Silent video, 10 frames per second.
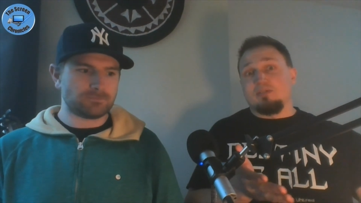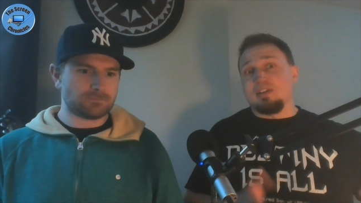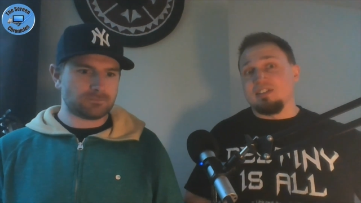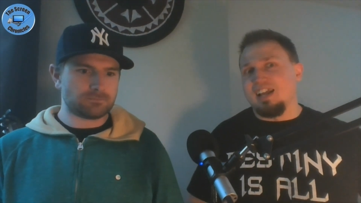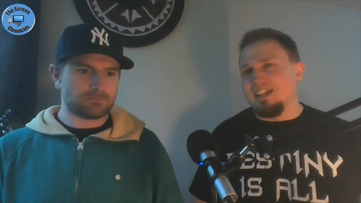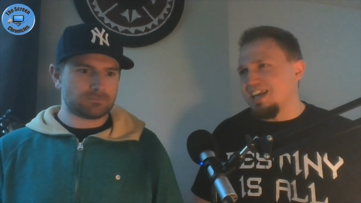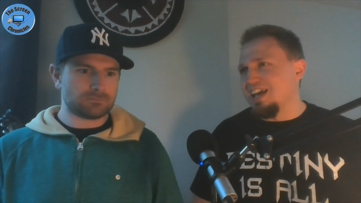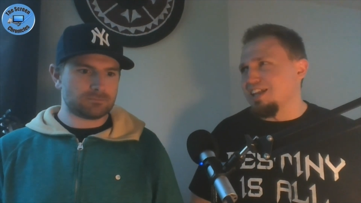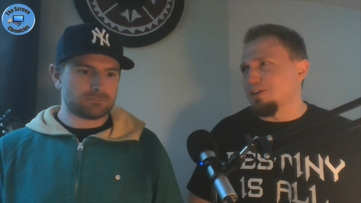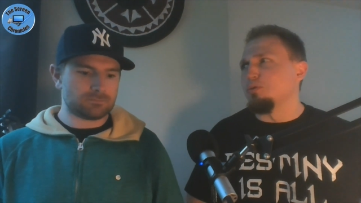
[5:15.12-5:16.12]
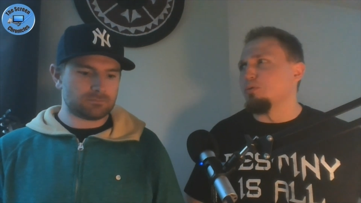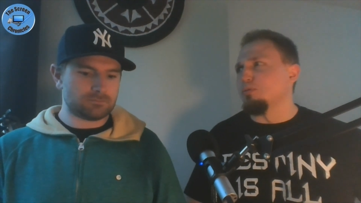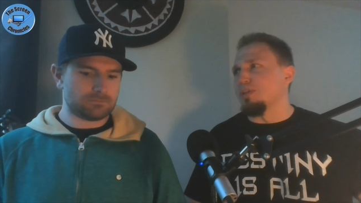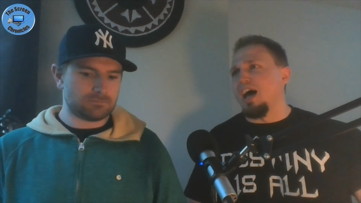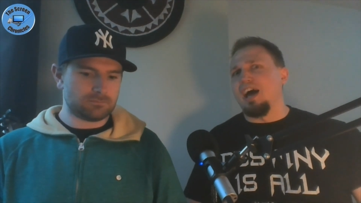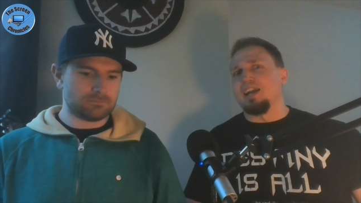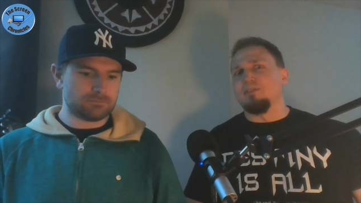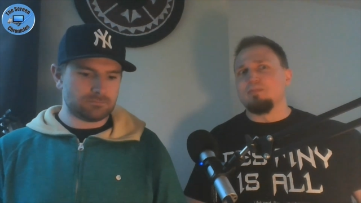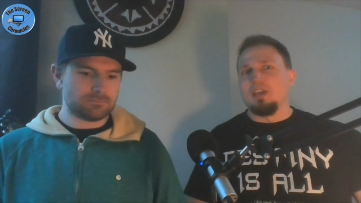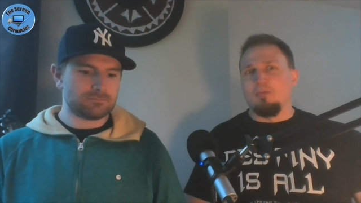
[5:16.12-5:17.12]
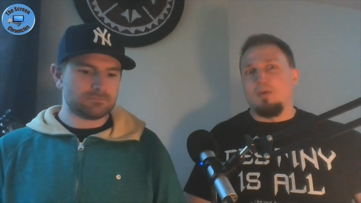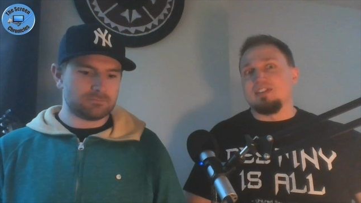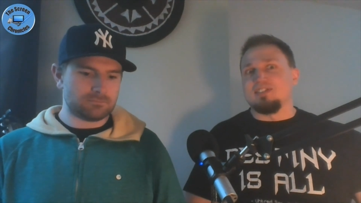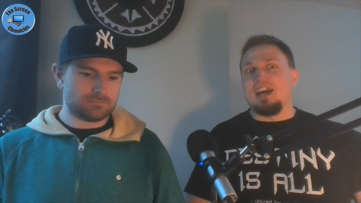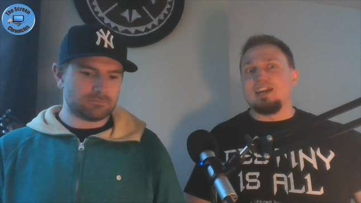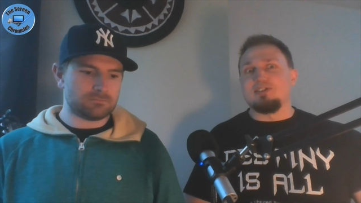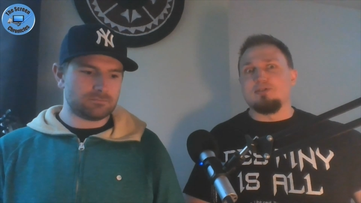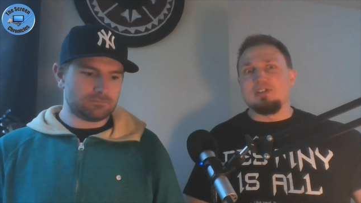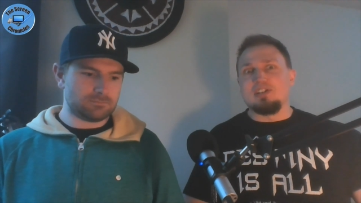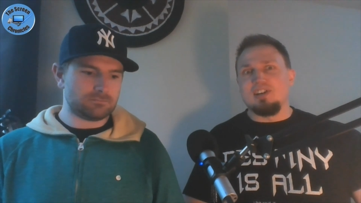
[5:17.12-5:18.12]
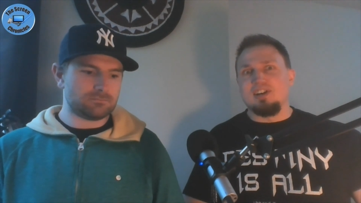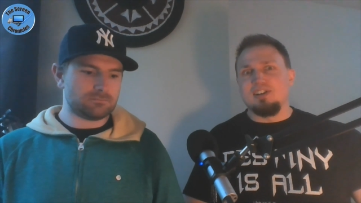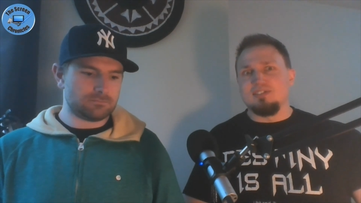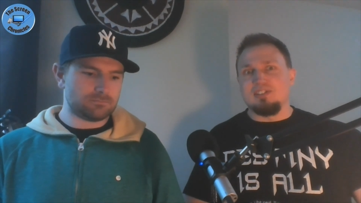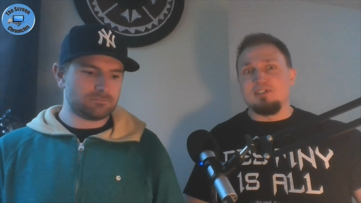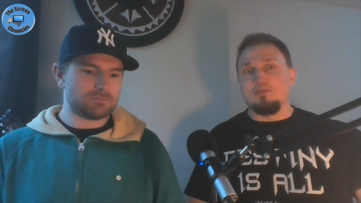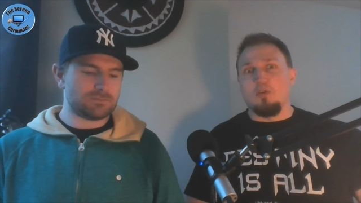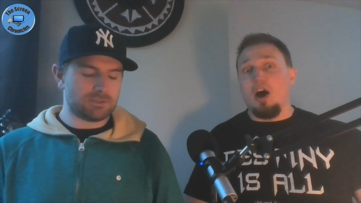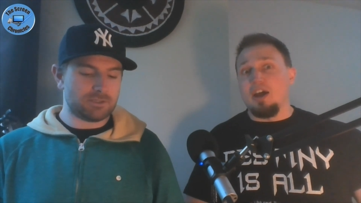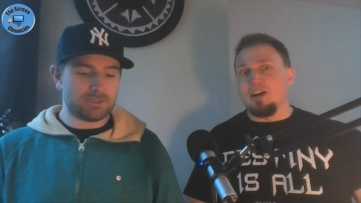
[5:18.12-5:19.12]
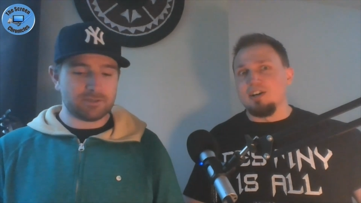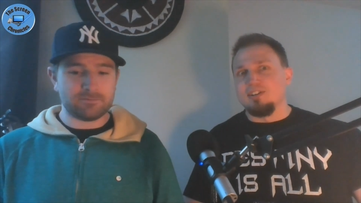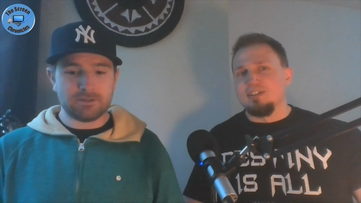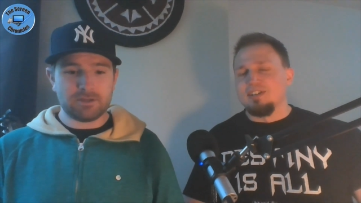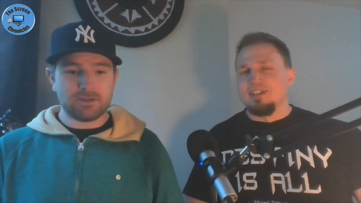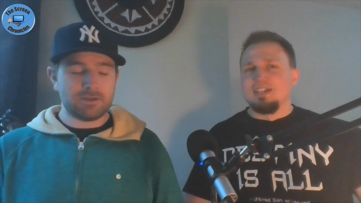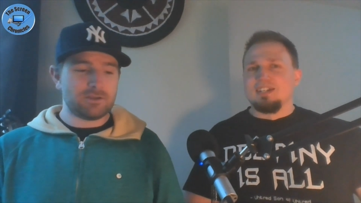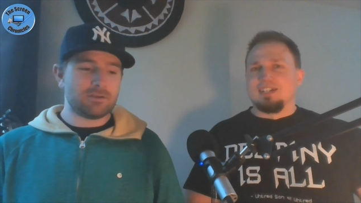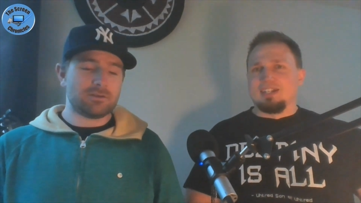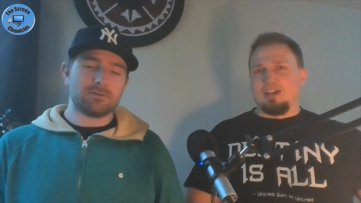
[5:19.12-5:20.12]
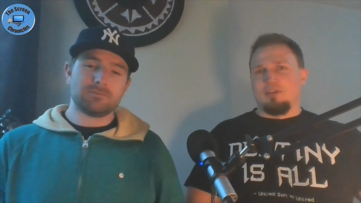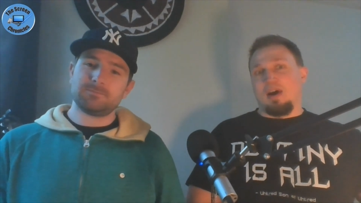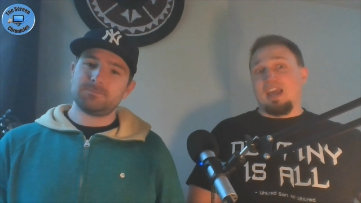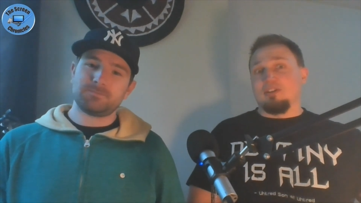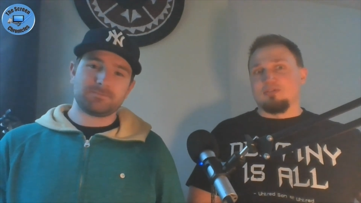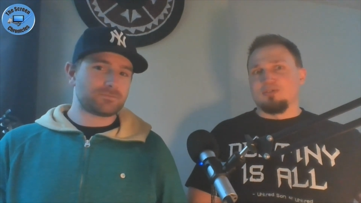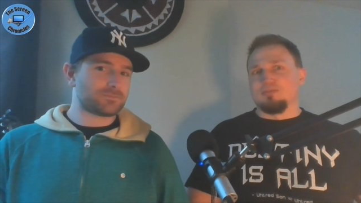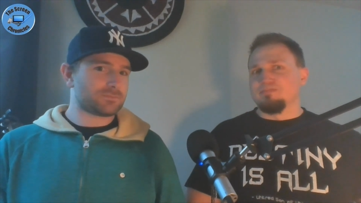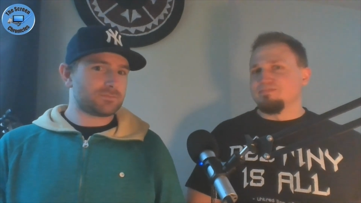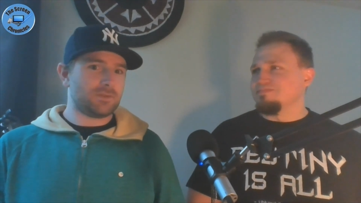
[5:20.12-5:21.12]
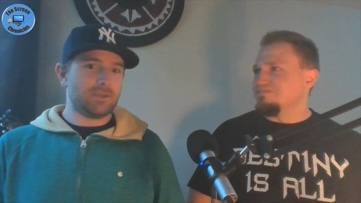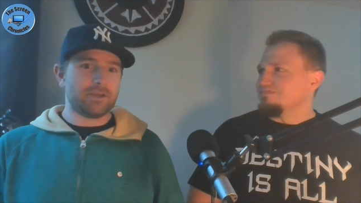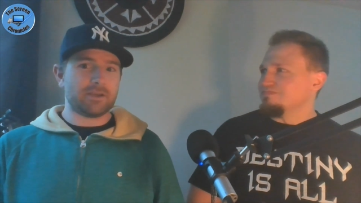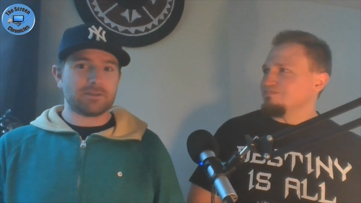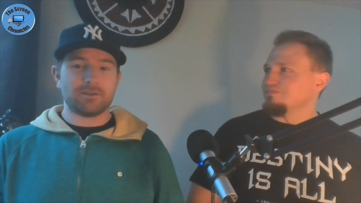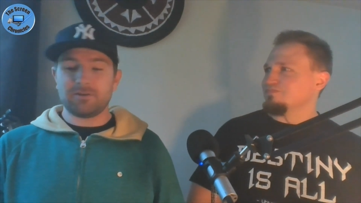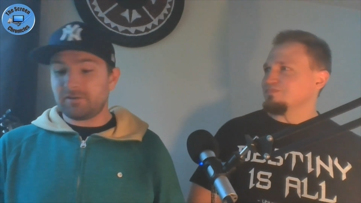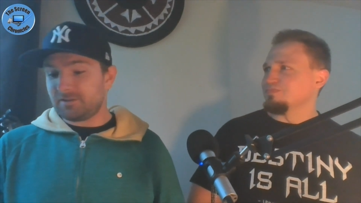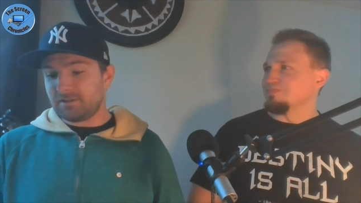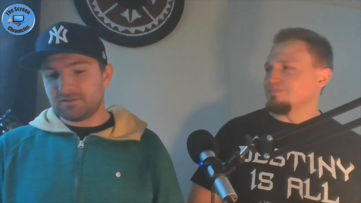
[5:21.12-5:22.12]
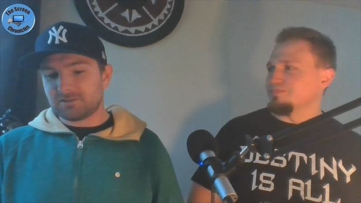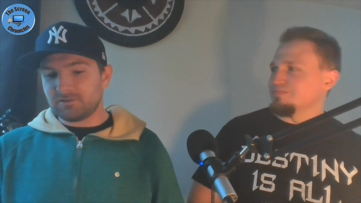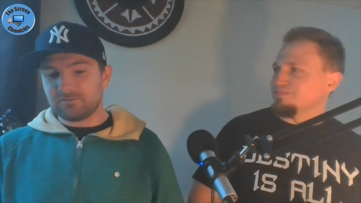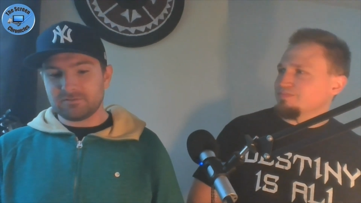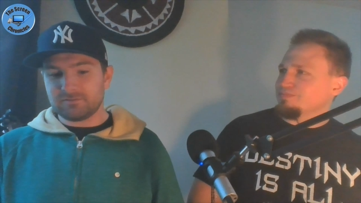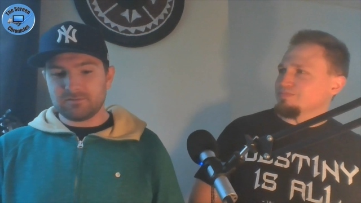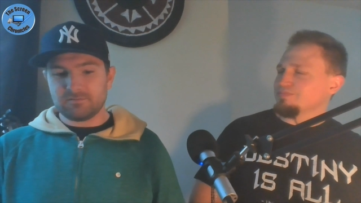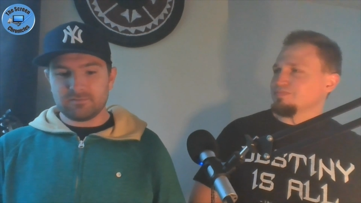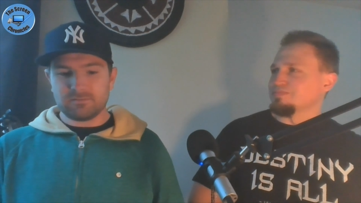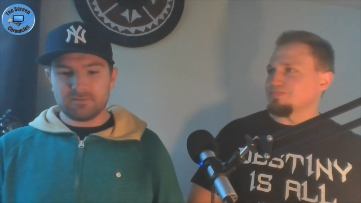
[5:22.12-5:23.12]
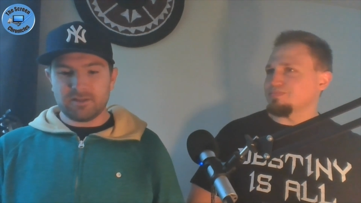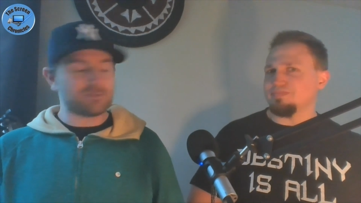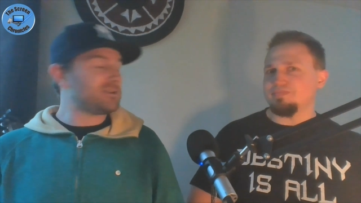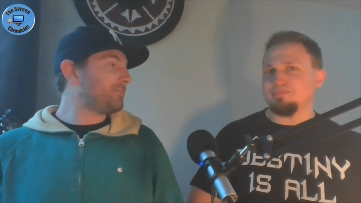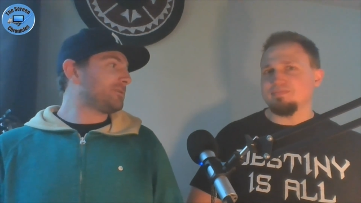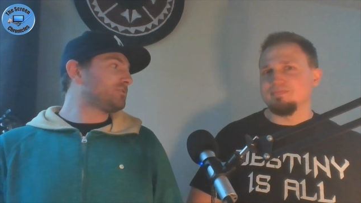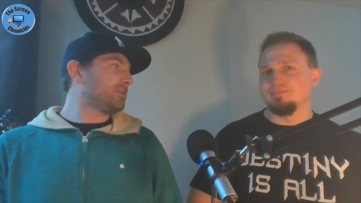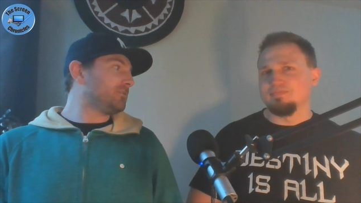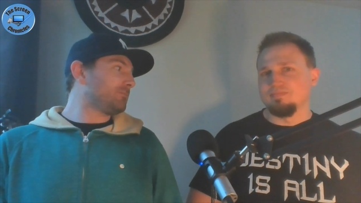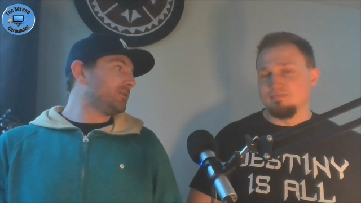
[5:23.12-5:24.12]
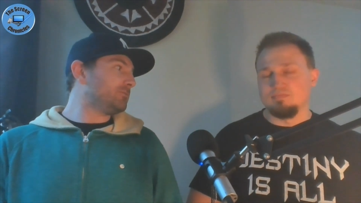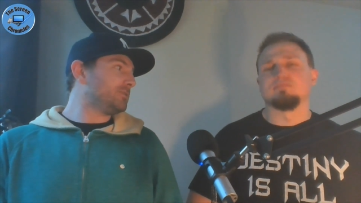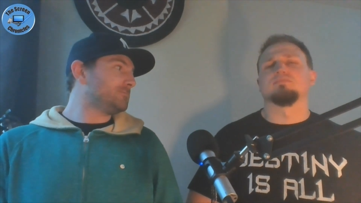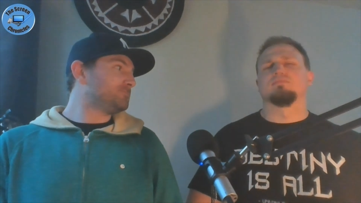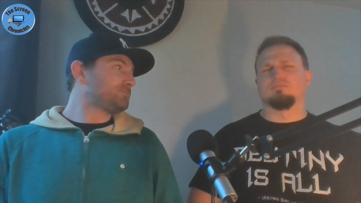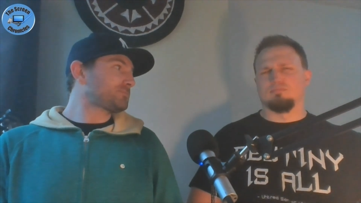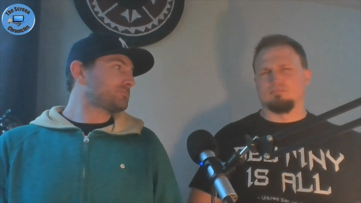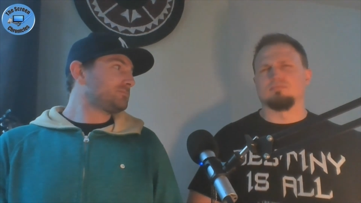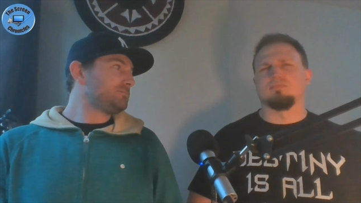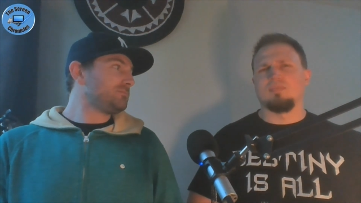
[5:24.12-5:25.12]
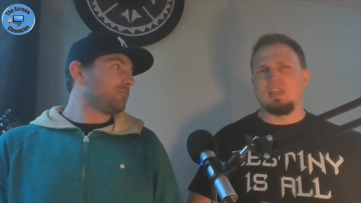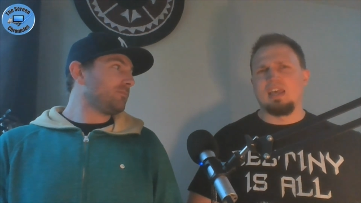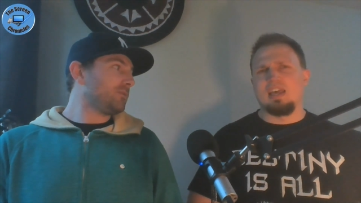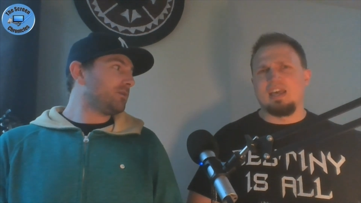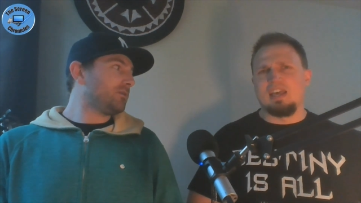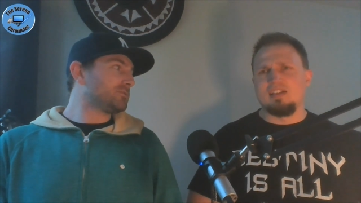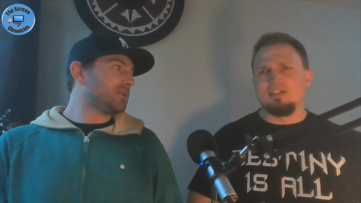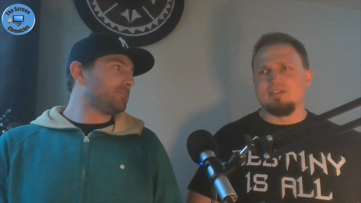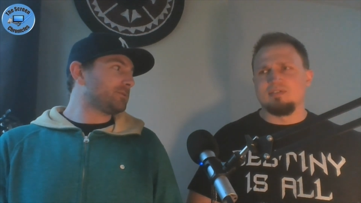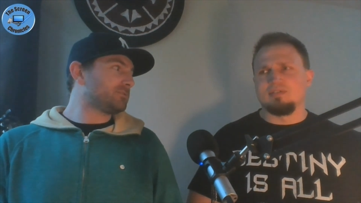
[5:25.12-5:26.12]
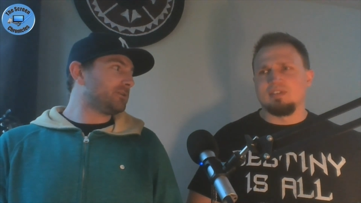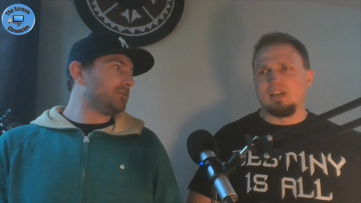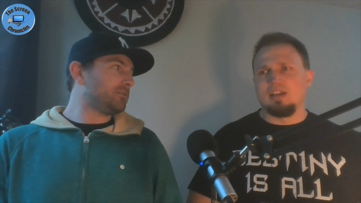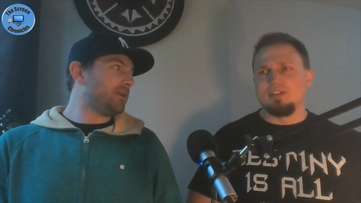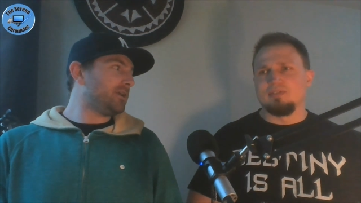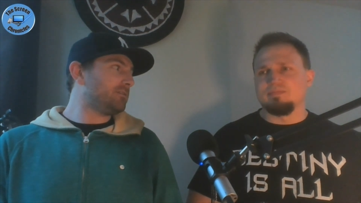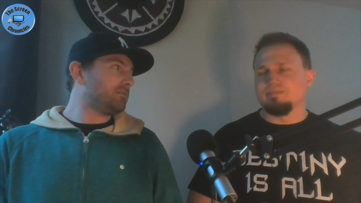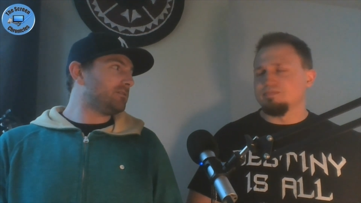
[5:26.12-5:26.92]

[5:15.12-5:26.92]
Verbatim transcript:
Speaker 1: what he said at the end. That cool line: "Why does a knight do what he does? It's for honor." Yeah. You know why else?
Speaker 2: Yeah. All right. So that's an epic trailer, by the way. Mm. That was an epic trailer, and